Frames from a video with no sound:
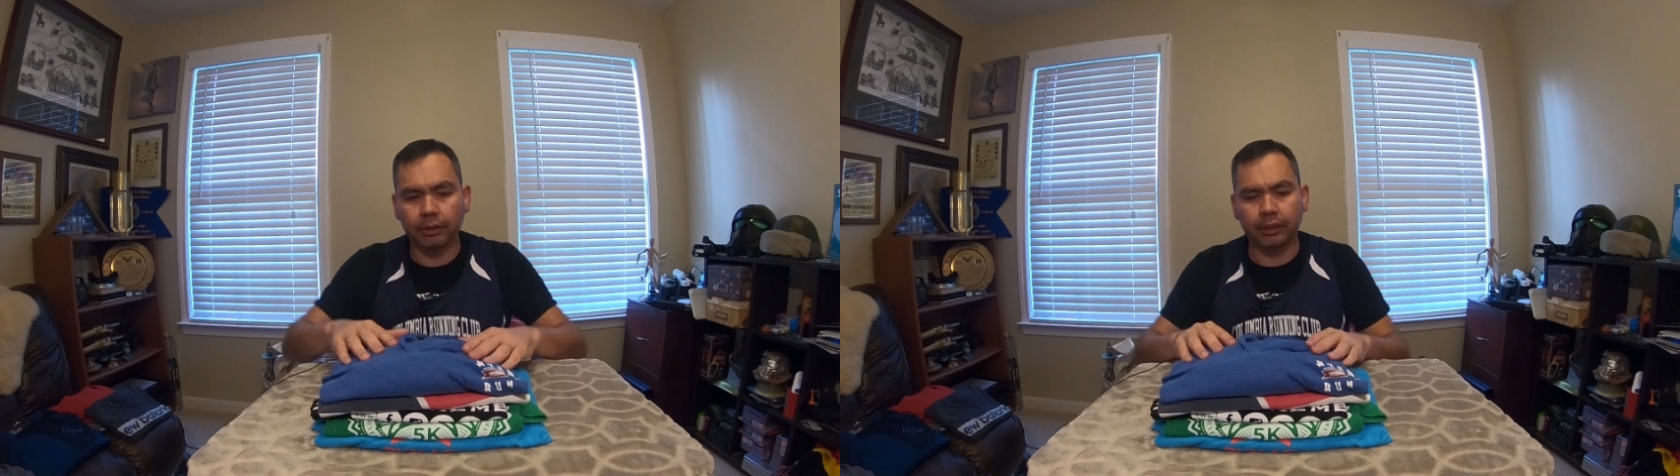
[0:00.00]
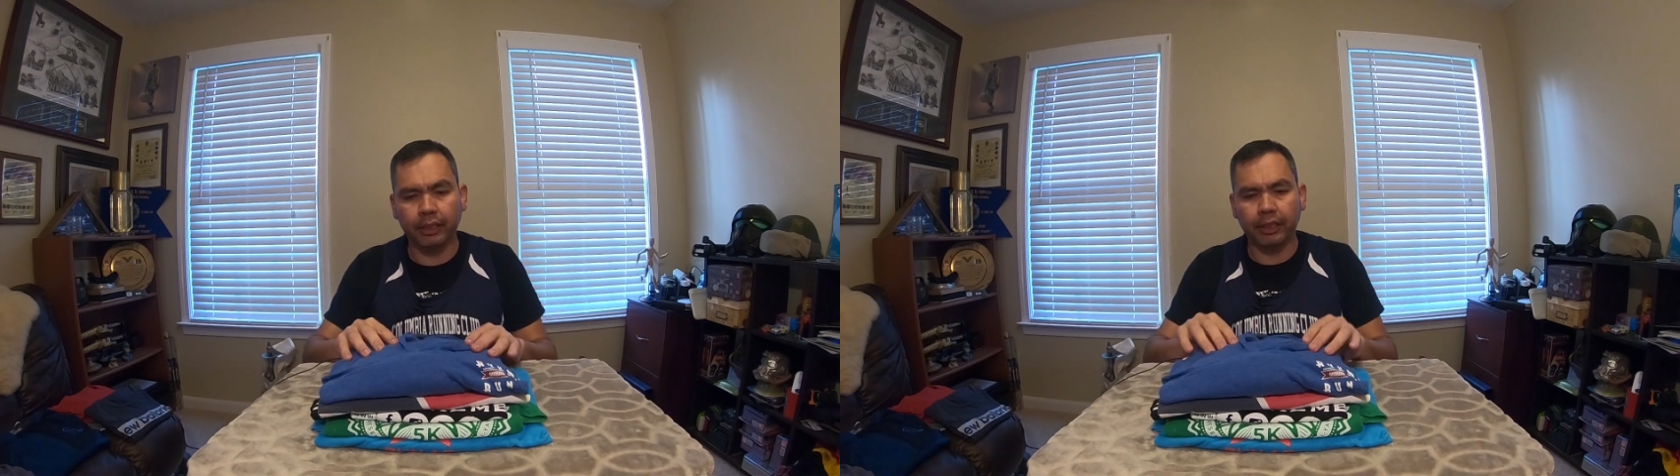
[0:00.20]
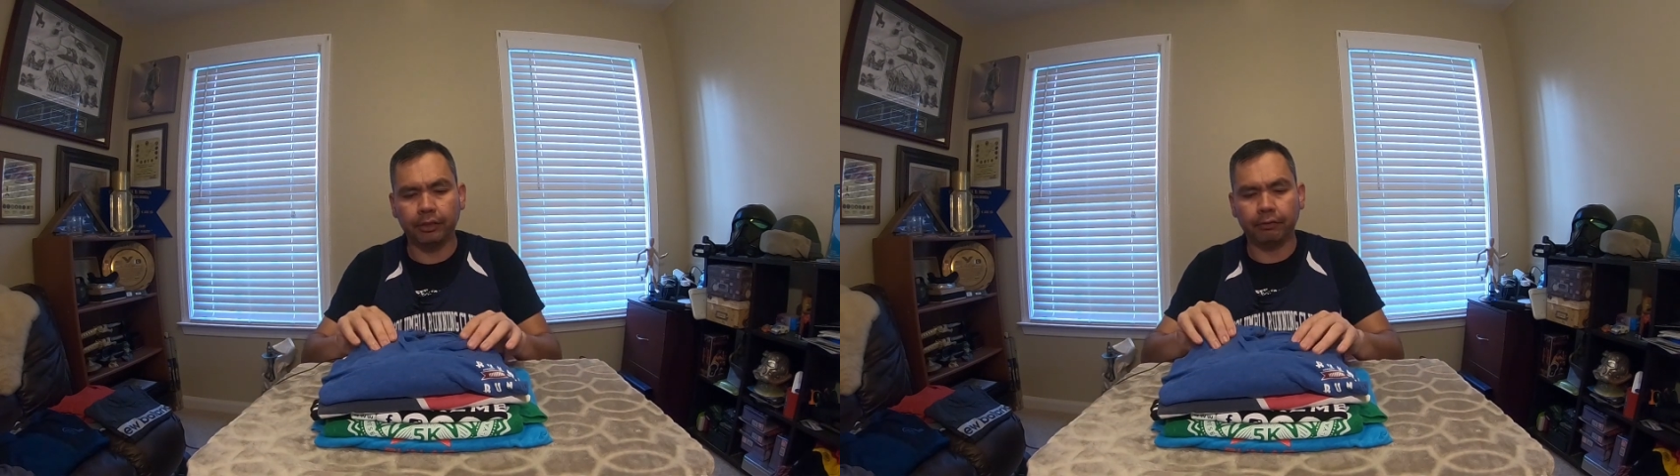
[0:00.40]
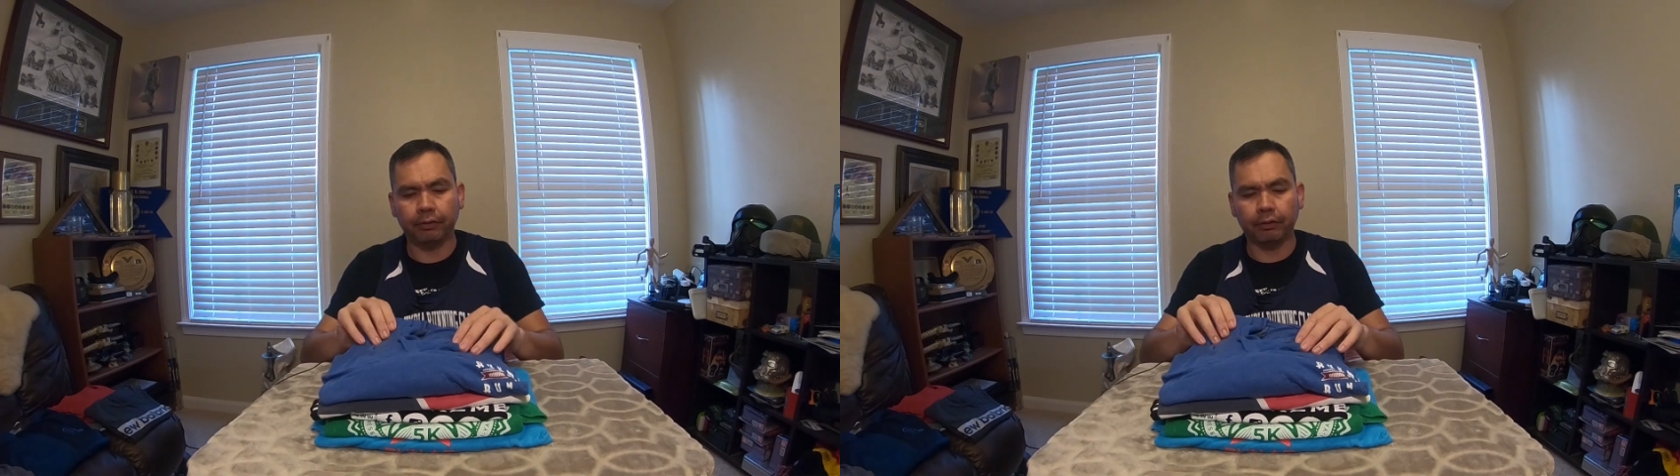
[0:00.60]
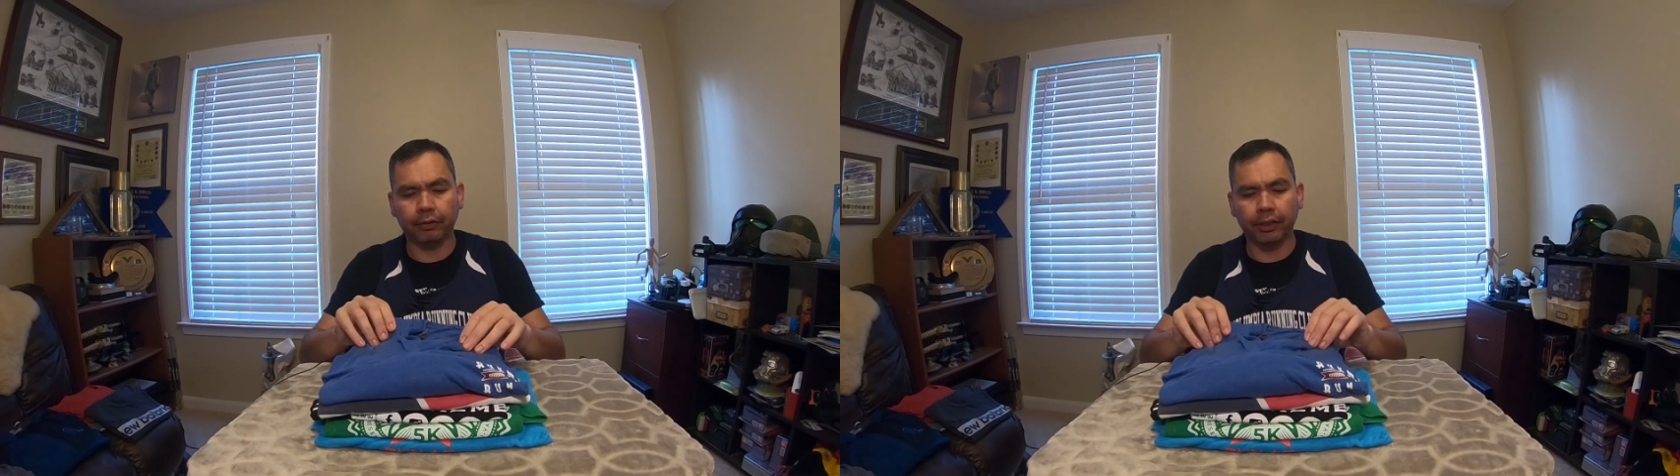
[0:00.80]
These
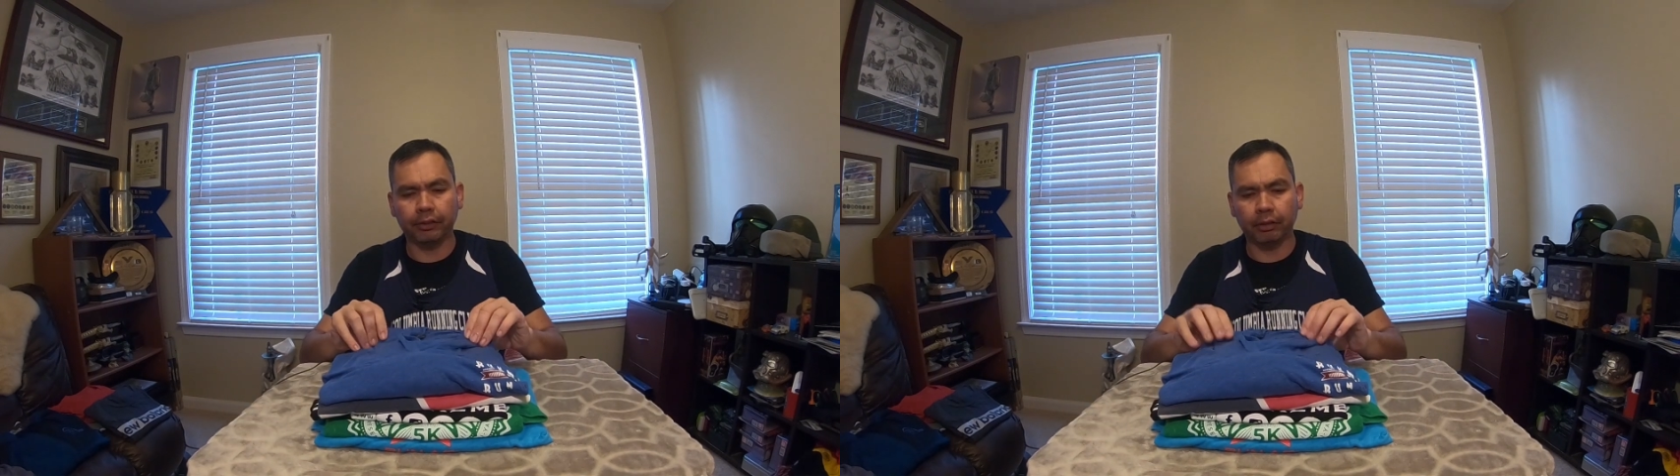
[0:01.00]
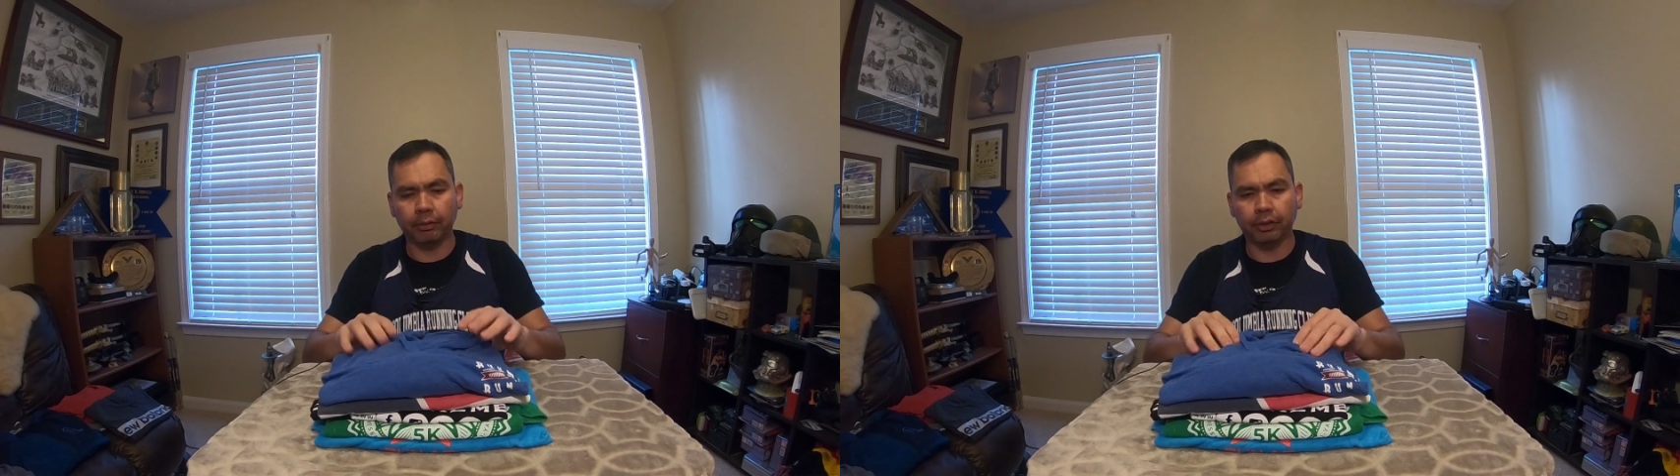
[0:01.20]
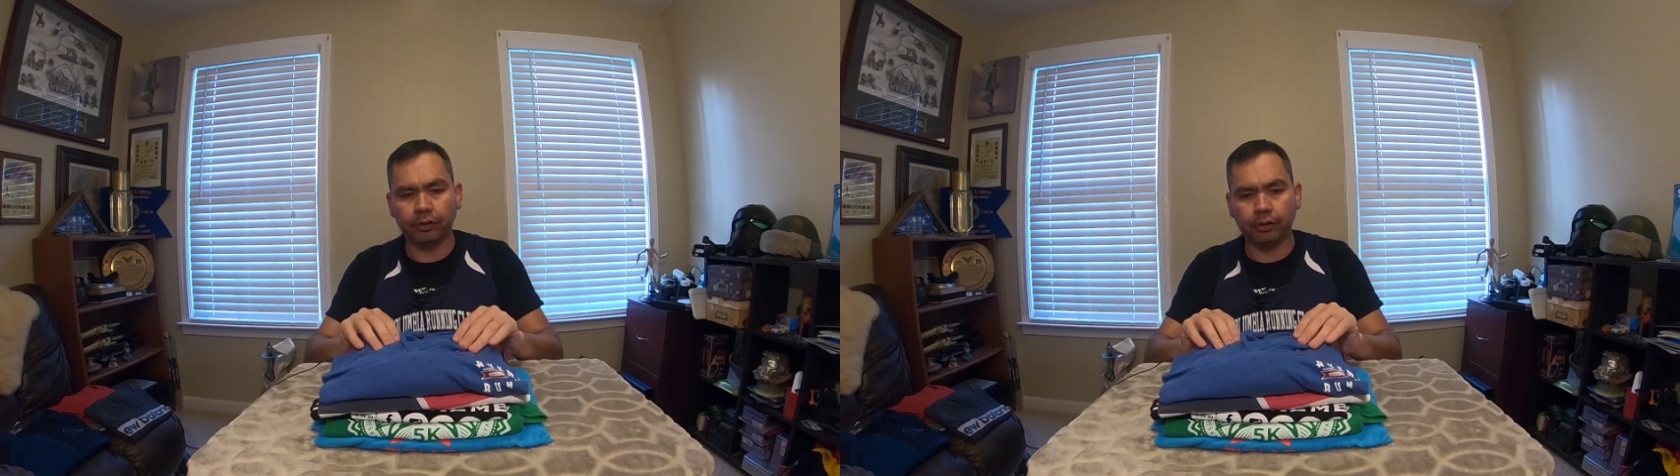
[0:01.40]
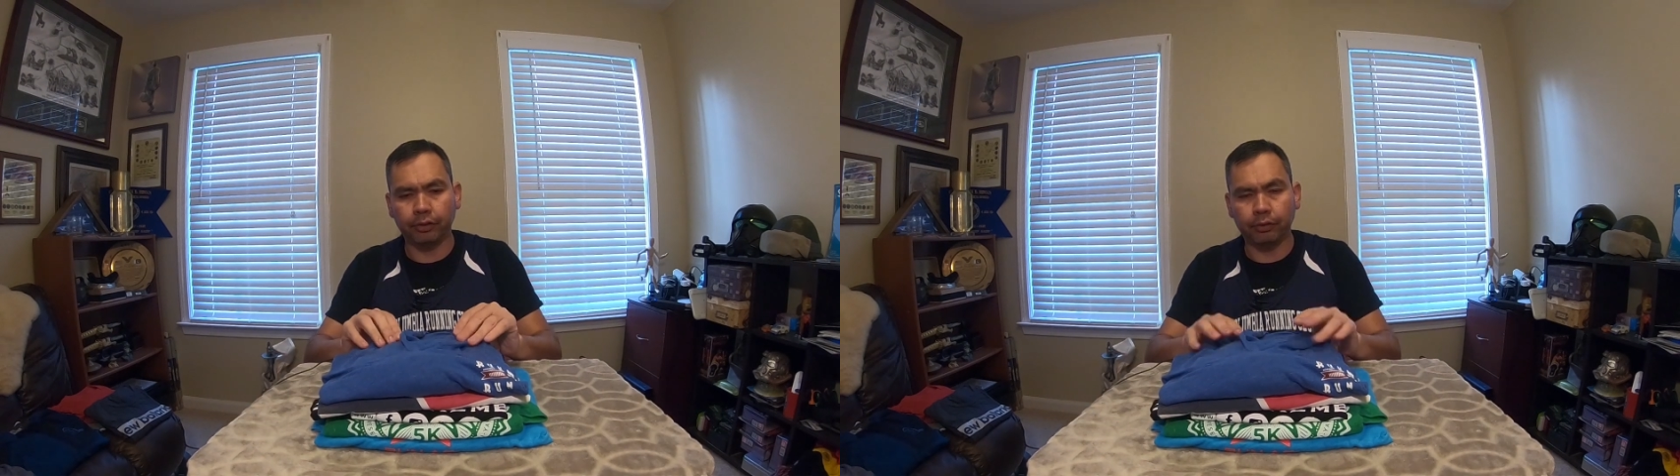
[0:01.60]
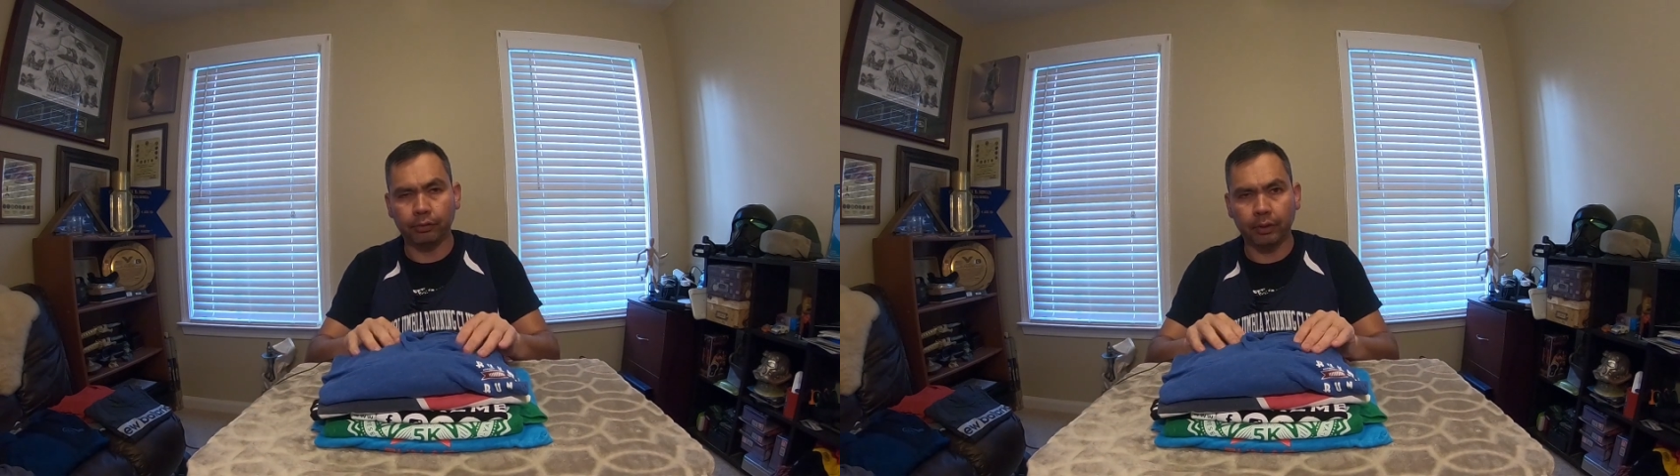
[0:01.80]
feel very similar to